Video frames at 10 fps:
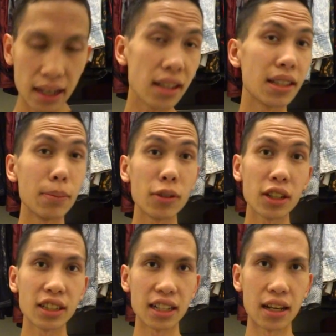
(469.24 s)

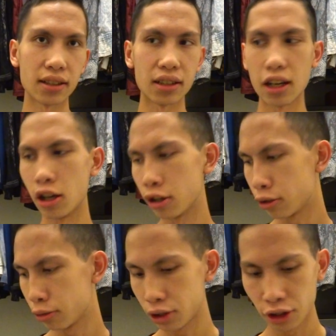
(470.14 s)
Sometimes, yes,
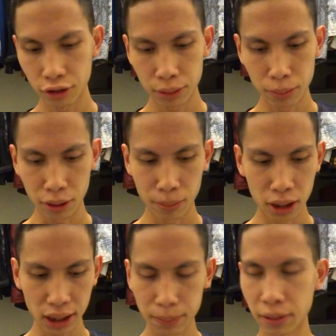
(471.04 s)
I'll use
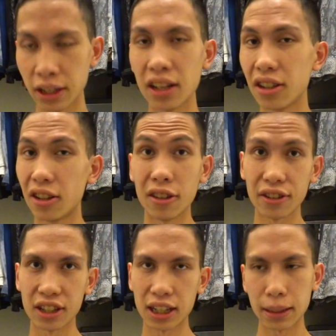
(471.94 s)
bookmarks, but not all
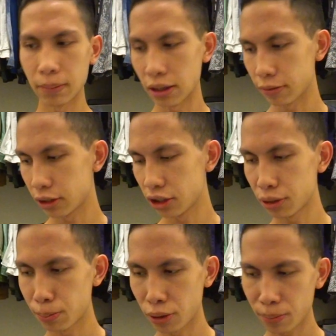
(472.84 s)
the time I would use
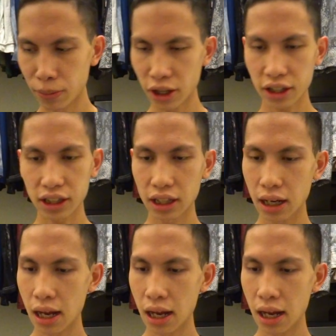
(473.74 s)
bookmarks.